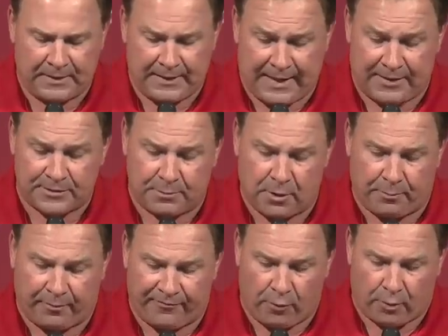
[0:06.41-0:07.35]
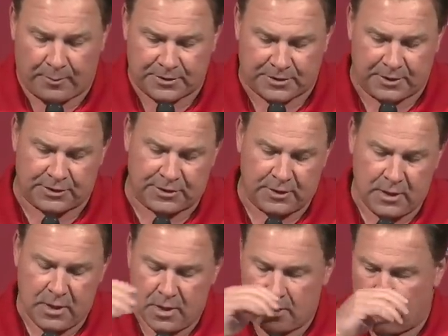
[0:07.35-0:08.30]
and did have some good performances,
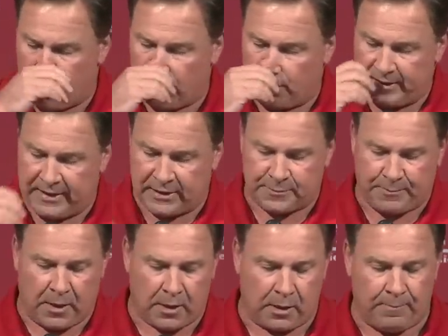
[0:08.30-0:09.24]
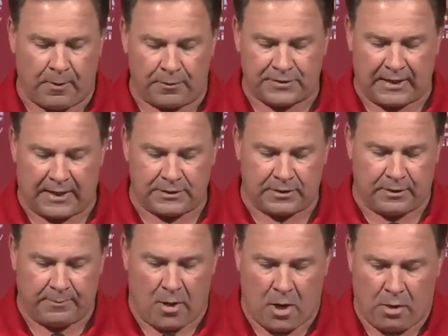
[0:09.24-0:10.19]
although we did sputter both sides of the
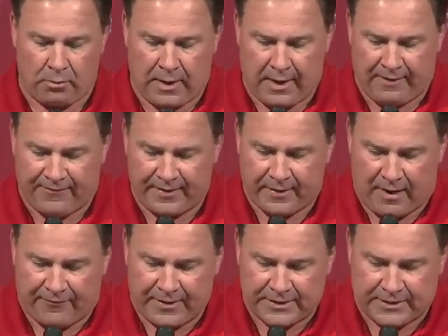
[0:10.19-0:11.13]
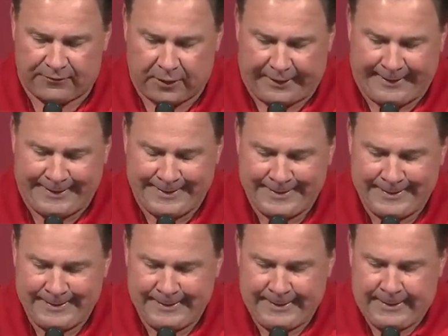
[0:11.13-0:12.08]
ball uh, offensively.
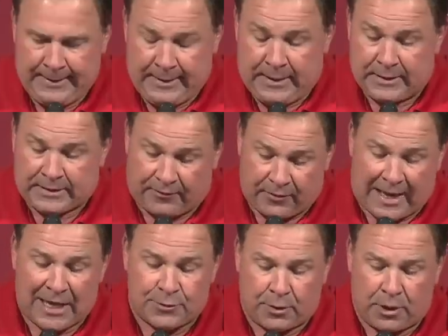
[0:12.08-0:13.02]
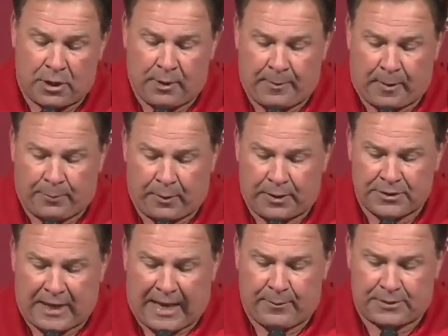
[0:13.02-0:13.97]
Several guys were good, but our players
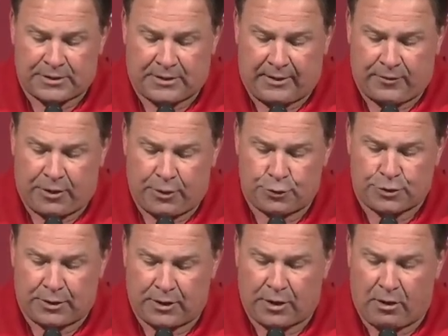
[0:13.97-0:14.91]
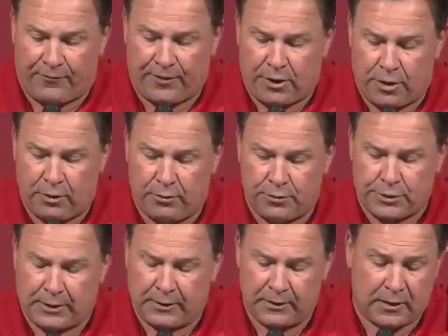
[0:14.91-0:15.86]
of the game went to Stephen Houston and Kofi
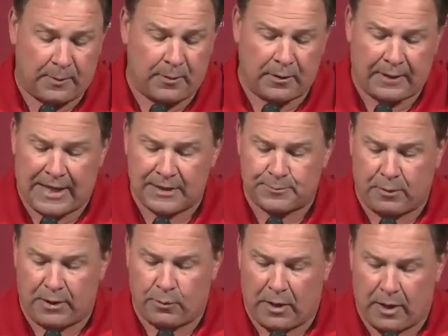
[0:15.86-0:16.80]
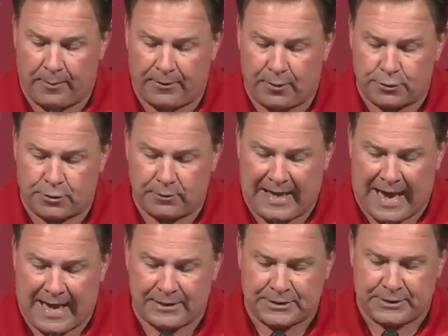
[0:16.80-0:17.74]
Hughes. A couple other guys played well, but those two
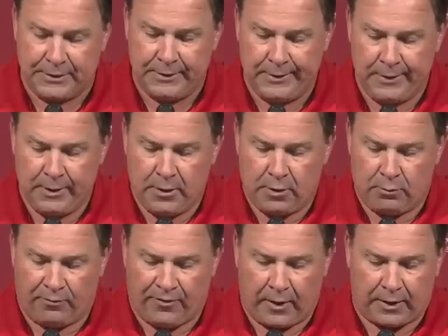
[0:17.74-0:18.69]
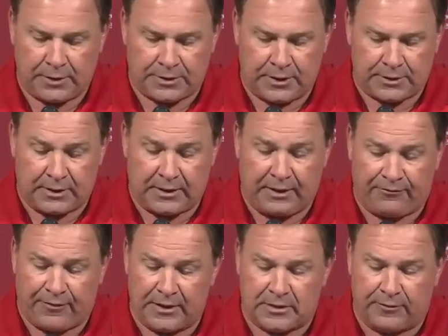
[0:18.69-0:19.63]
guys were very consistent.
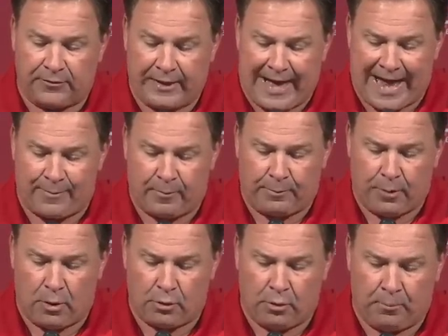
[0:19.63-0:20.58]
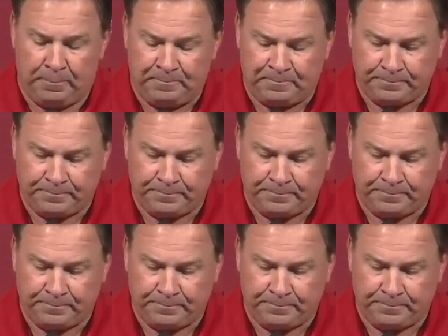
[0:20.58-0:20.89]
Defensively, Adam Replogle,